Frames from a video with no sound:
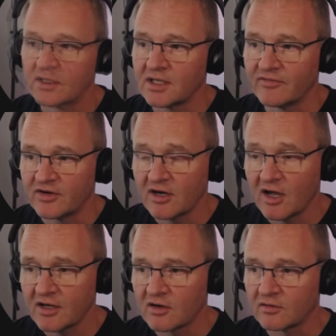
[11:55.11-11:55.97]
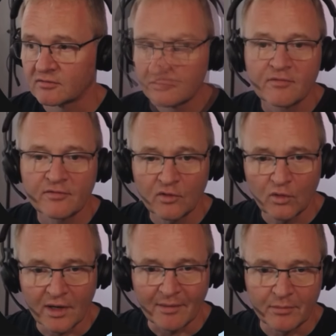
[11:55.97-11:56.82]
Give it an icon,
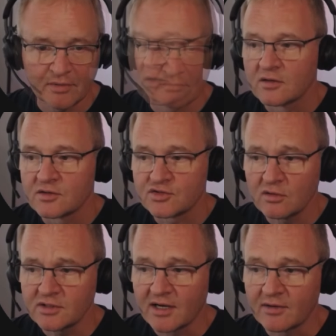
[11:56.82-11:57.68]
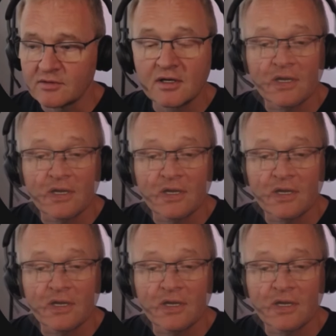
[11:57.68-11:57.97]
floor lamp. Scroll down.